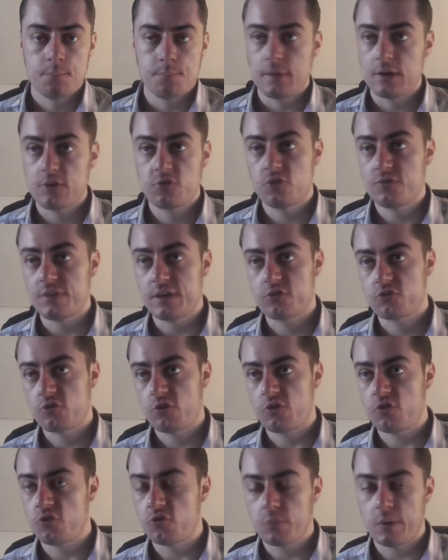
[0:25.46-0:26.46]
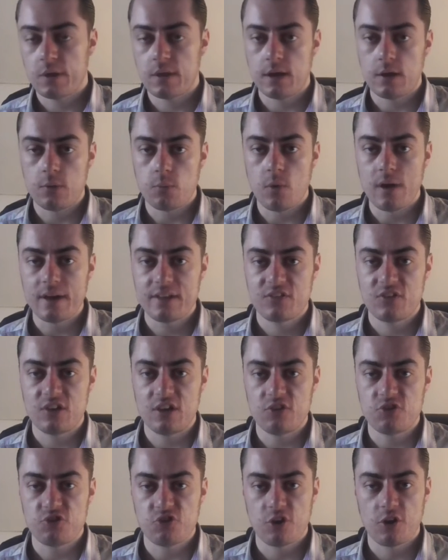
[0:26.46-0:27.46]
most of us greasers wear like white
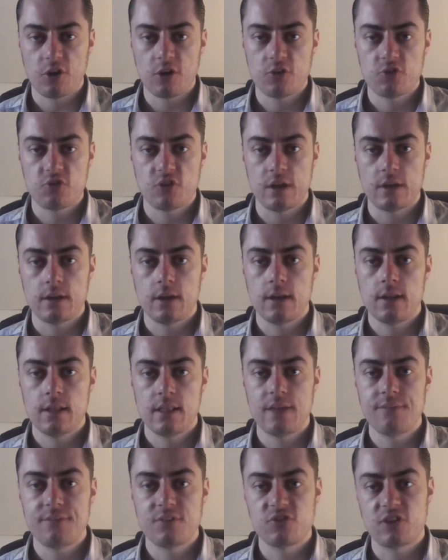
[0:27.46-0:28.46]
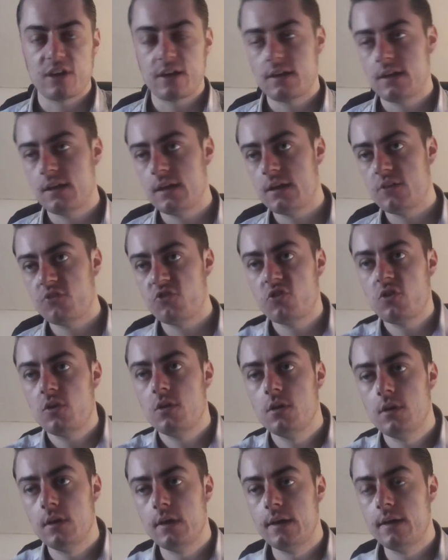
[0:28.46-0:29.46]
t-shirts and leather jackets,
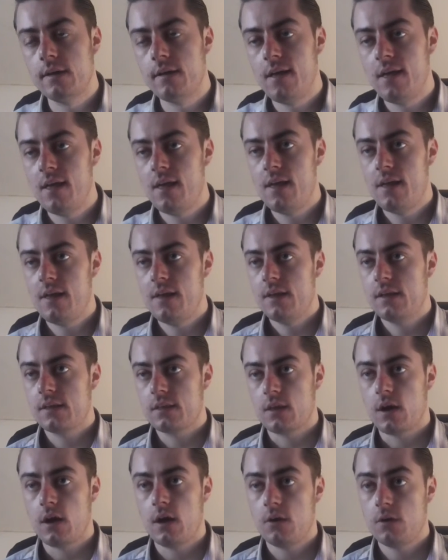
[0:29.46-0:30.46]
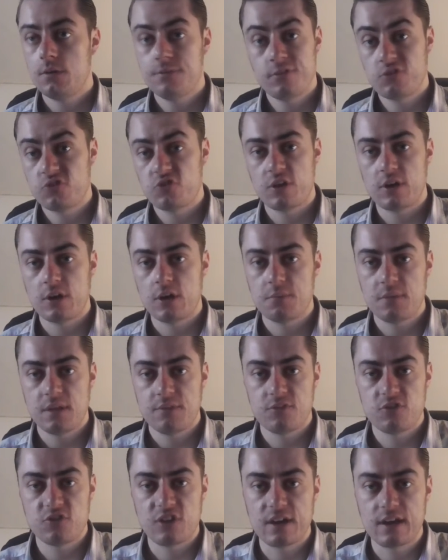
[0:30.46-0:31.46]
like obviously um,
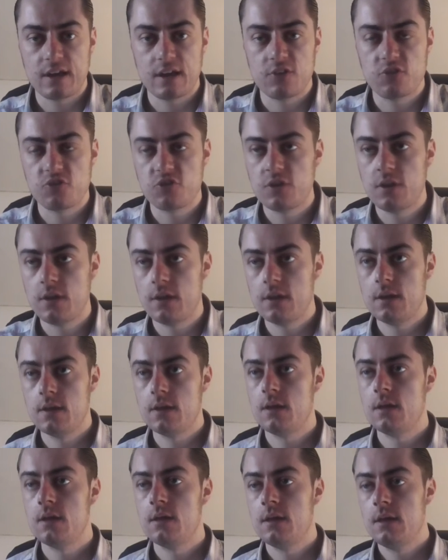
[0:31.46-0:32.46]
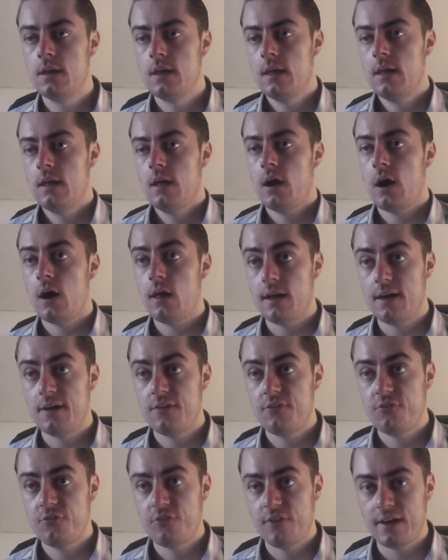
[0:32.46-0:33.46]
leather jackets or
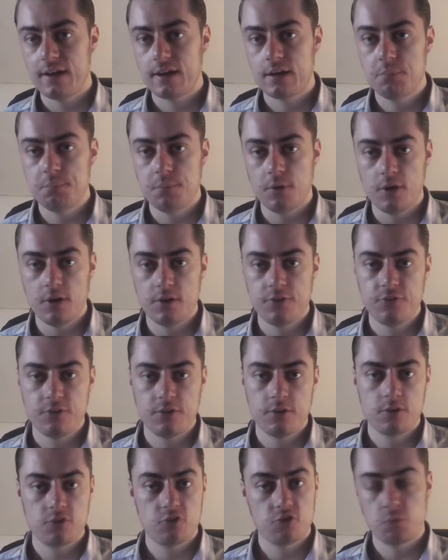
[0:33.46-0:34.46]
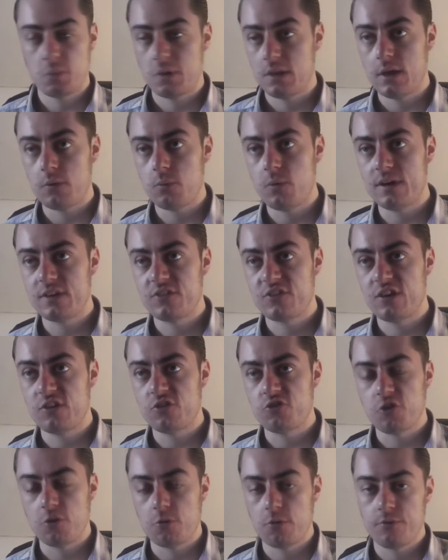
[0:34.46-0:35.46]
like thick, but if you just wear like a white
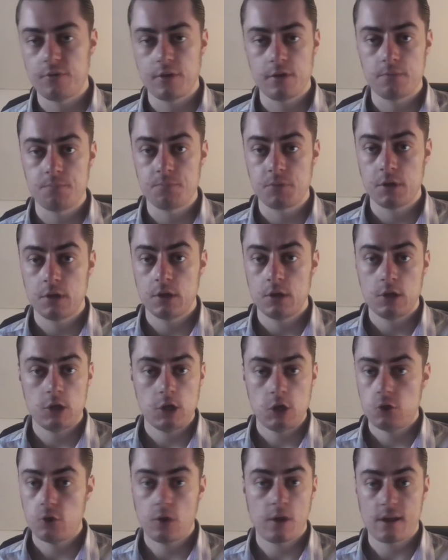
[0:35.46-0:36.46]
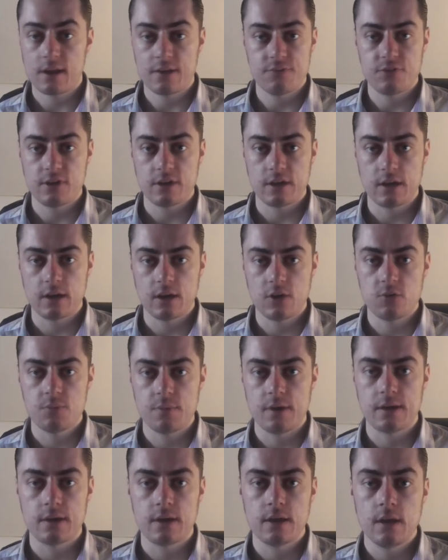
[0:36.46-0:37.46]
t-shirt with it, you're going to get fucking cold,
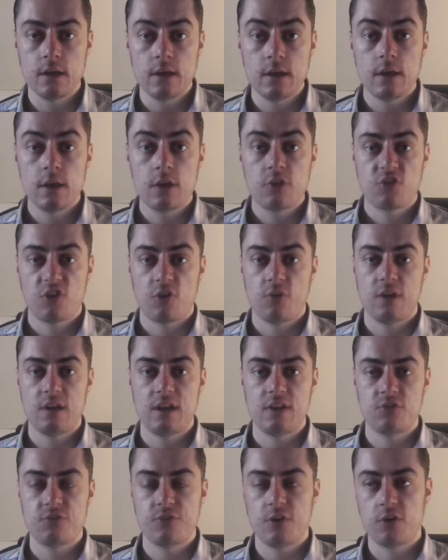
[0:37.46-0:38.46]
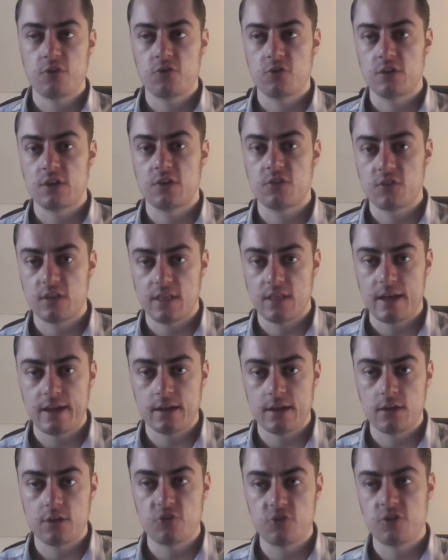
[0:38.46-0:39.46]
mate. So we need to focus on these
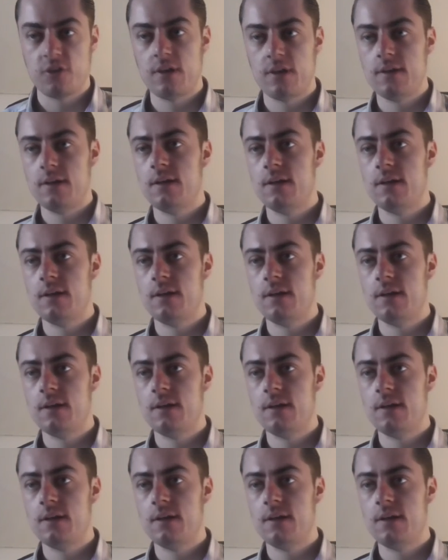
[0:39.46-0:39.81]
layers.